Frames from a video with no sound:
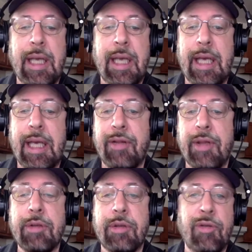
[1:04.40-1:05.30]
and
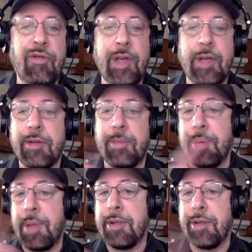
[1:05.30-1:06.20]
those who felt some
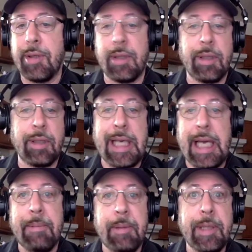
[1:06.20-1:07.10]
pressure to learn
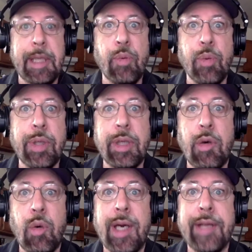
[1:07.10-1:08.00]
copy but they really don't
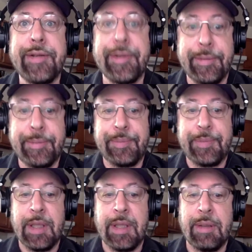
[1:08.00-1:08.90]
want to.
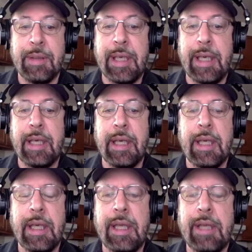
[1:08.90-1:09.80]
Okay?
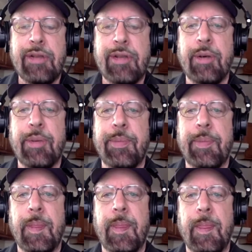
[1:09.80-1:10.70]
So
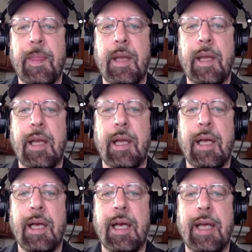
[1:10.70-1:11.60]

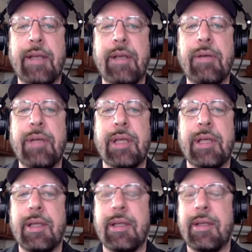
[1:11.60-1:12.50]
I know that
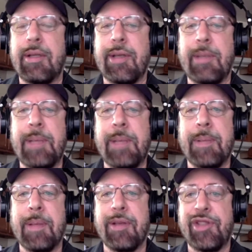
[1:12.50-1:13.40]
some
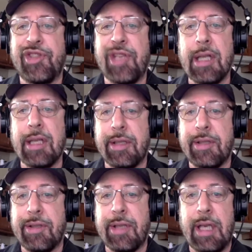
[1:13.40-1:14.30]
people are
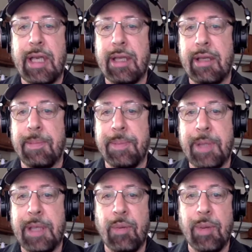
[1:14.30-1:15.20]
zealots and they're
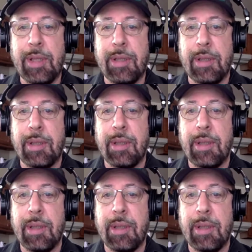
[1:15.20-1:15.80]
pretty rigid.